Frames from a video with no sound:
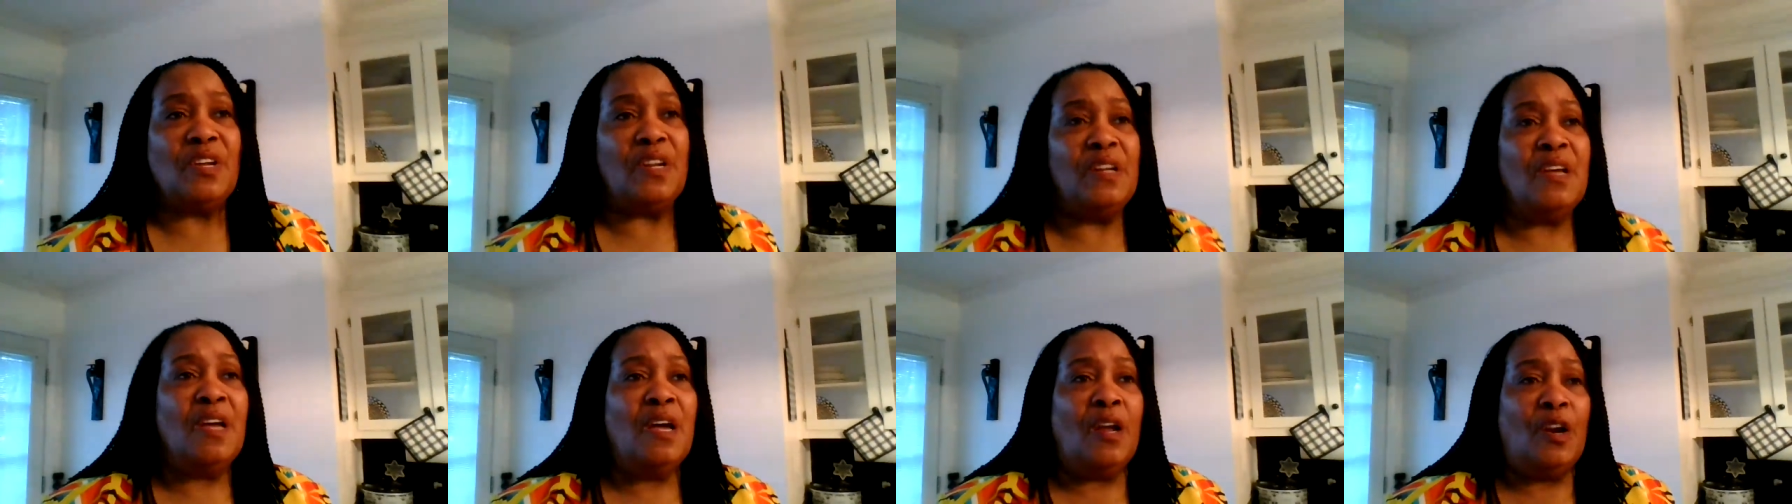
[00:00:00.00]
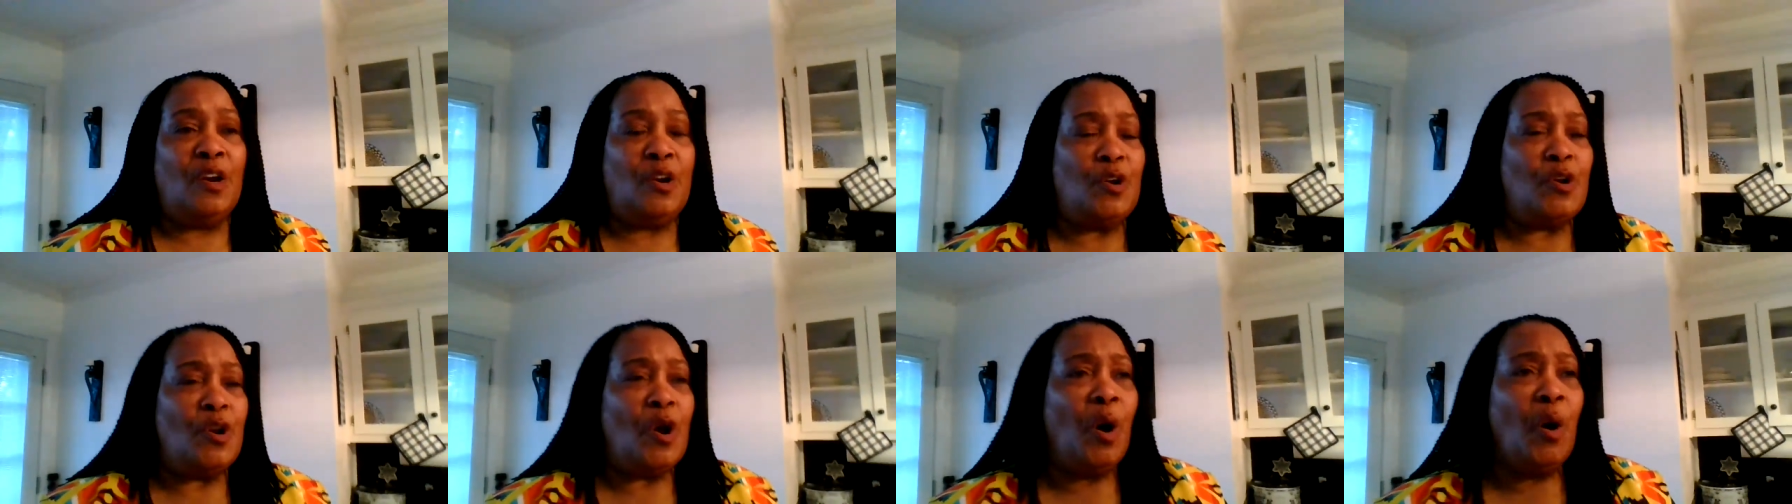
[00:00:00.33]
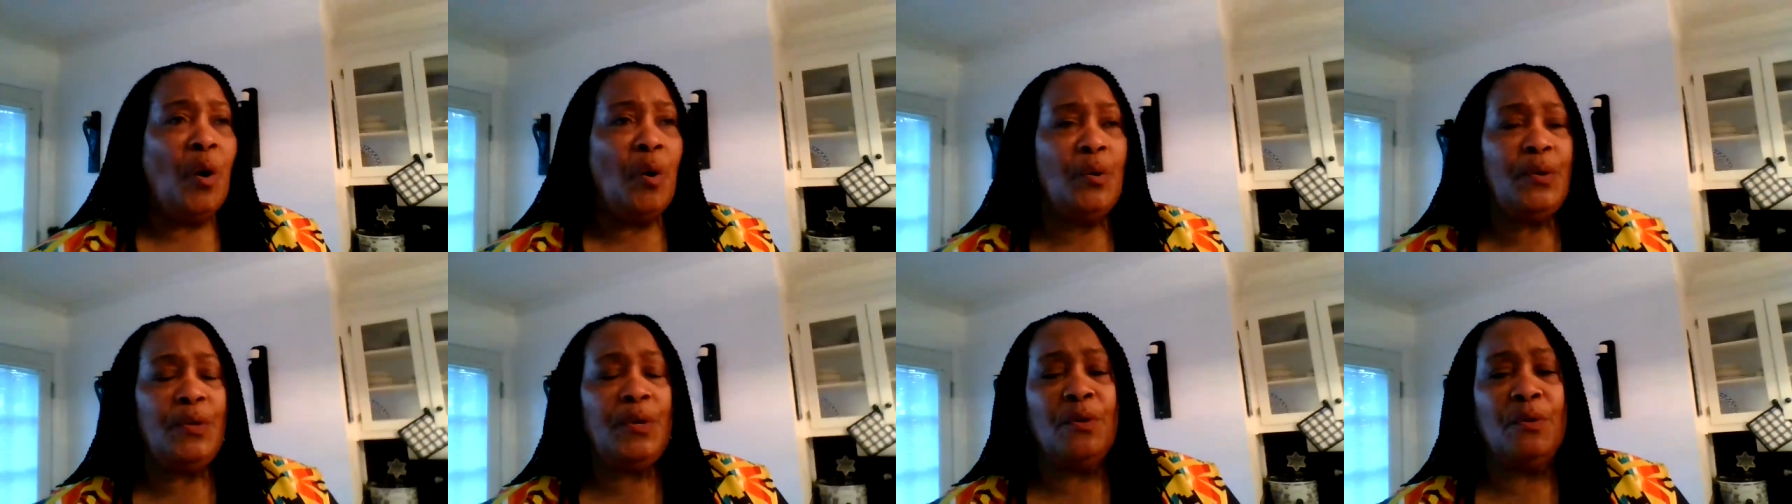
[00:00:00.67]
And
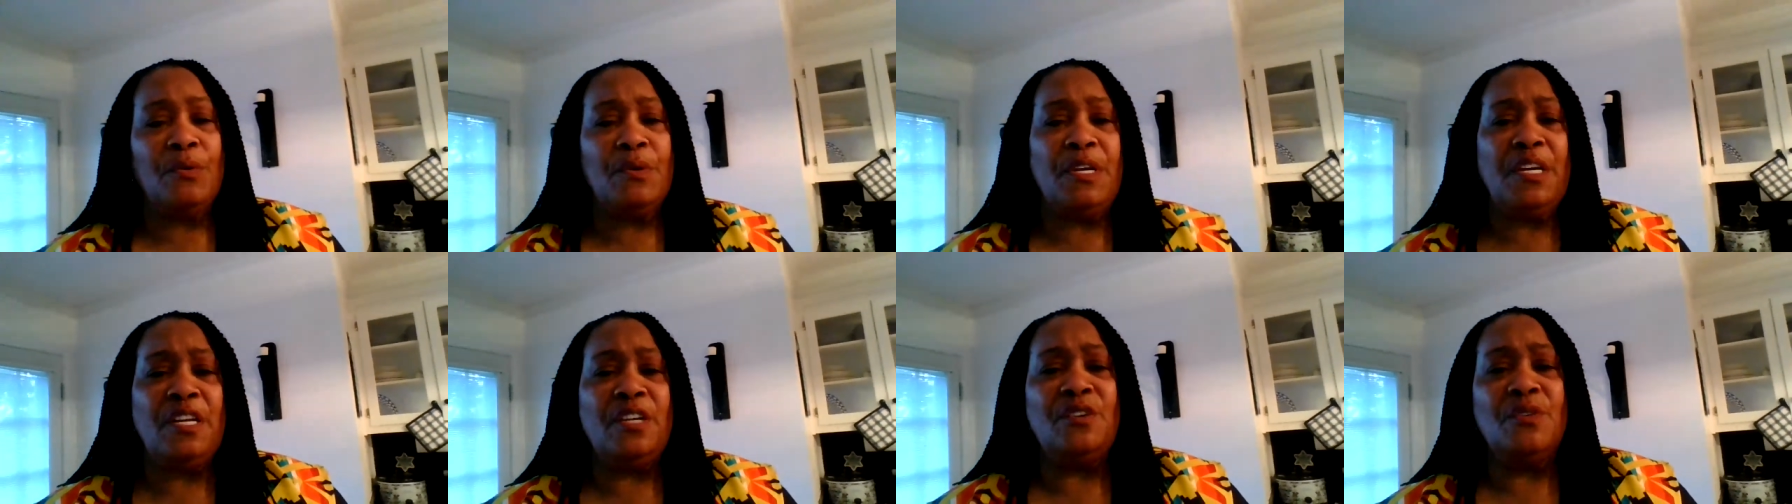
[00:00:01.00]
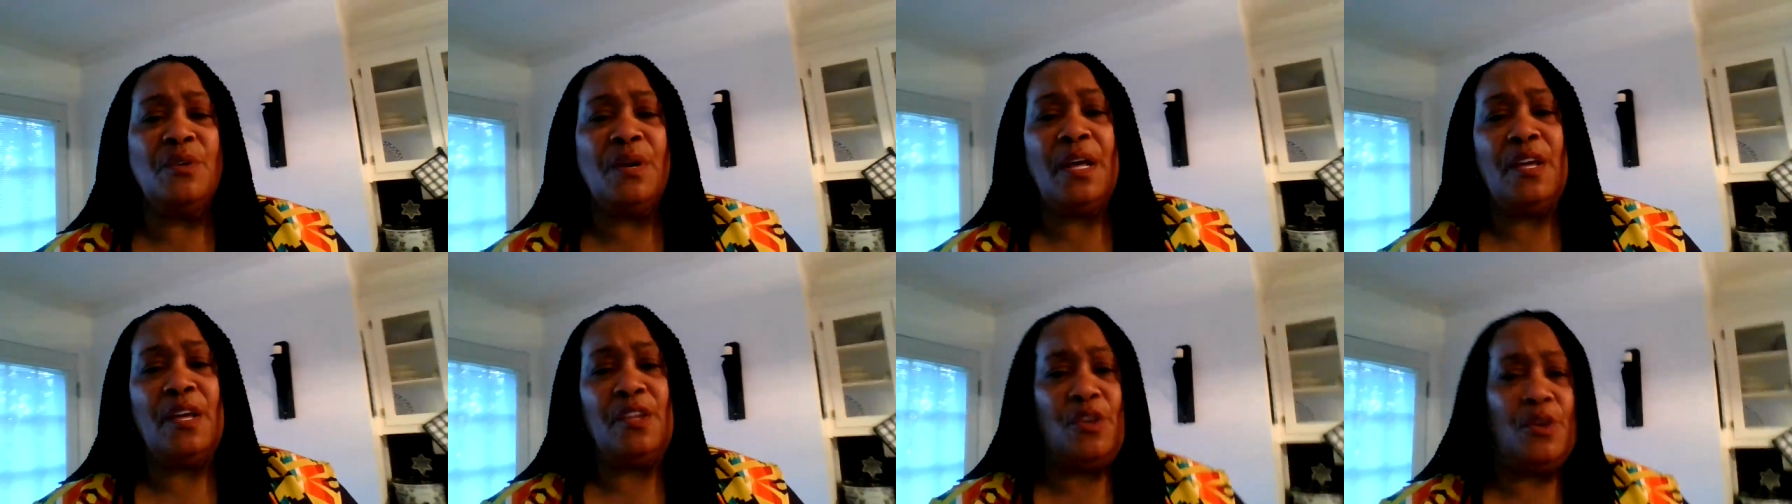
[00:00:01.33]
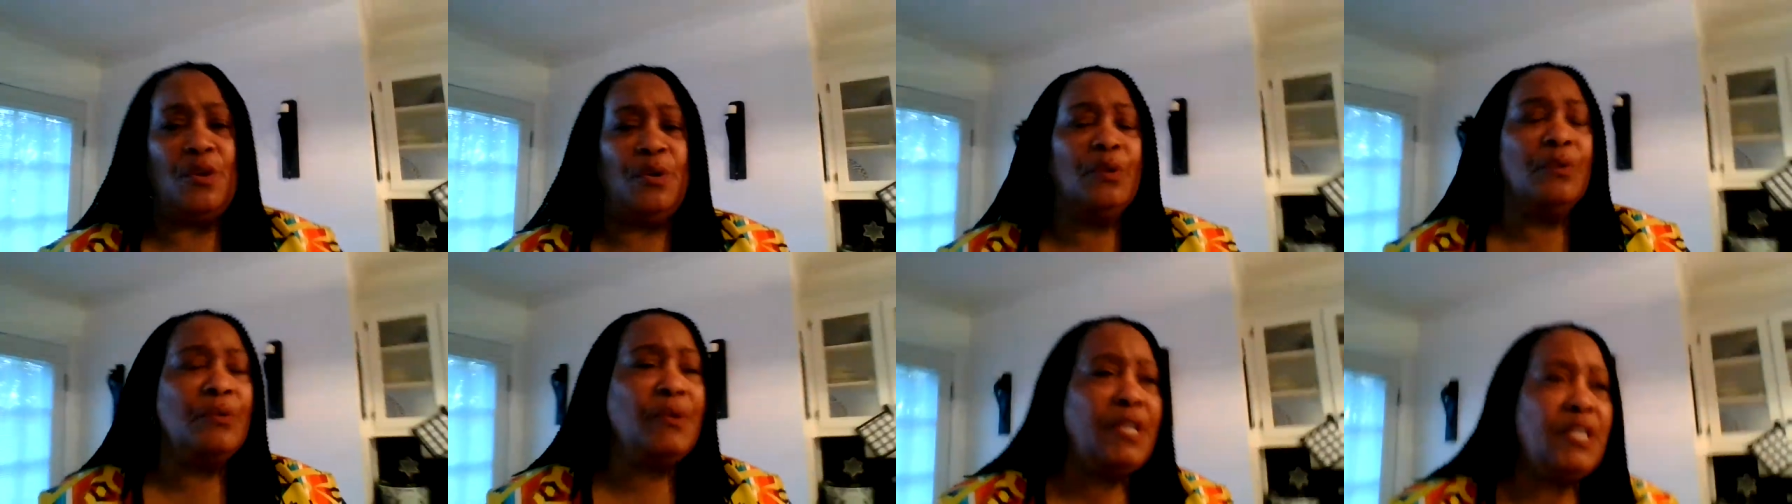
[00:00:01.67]
no, you don't need to do that.
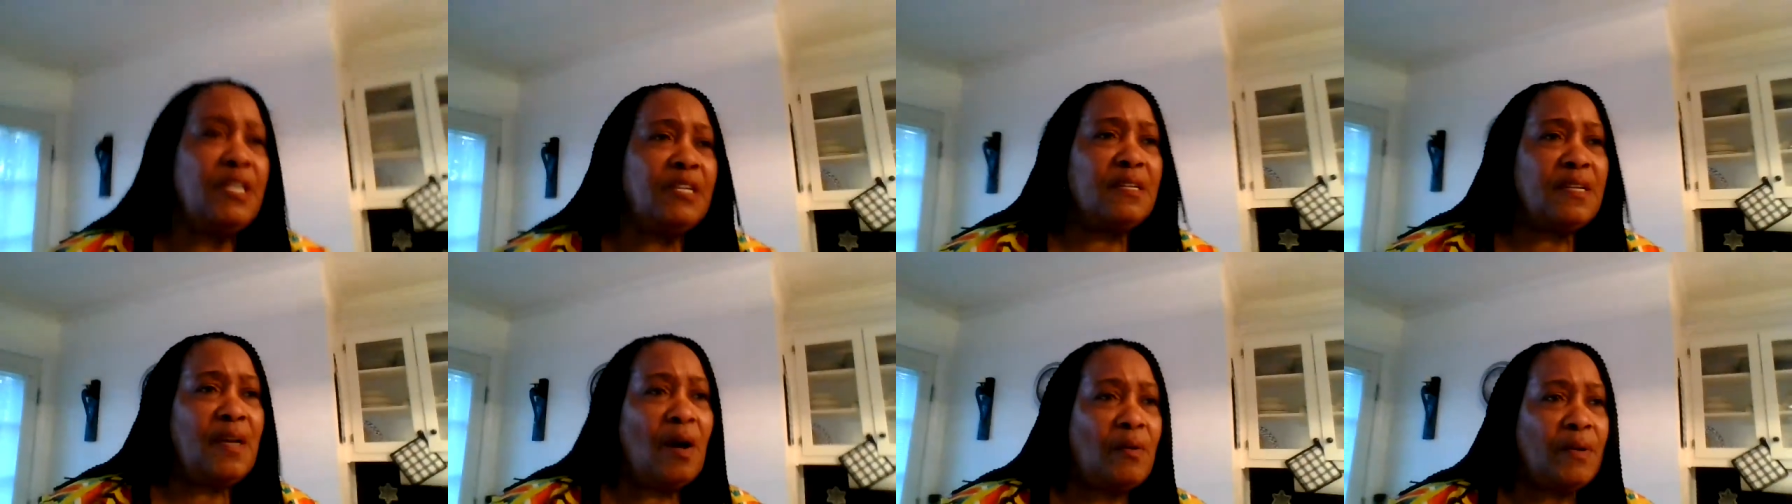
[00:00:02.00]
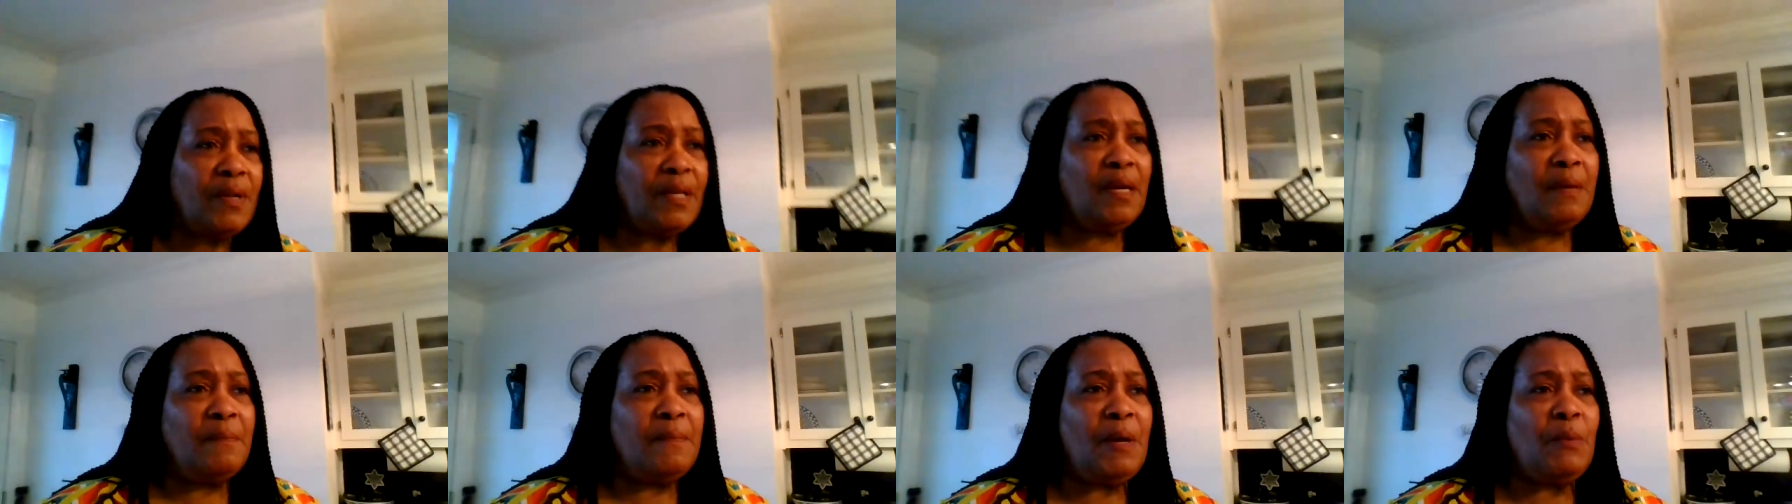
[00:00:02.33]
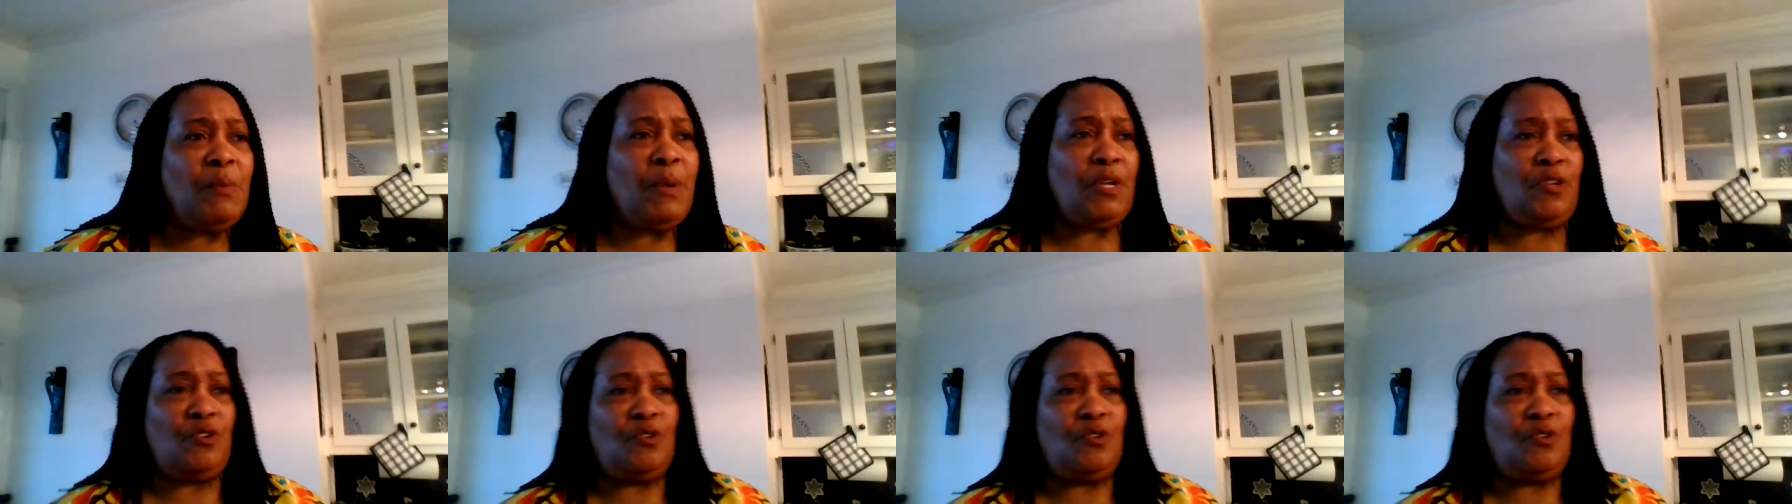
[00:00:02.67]
You don't need to talk to him that way.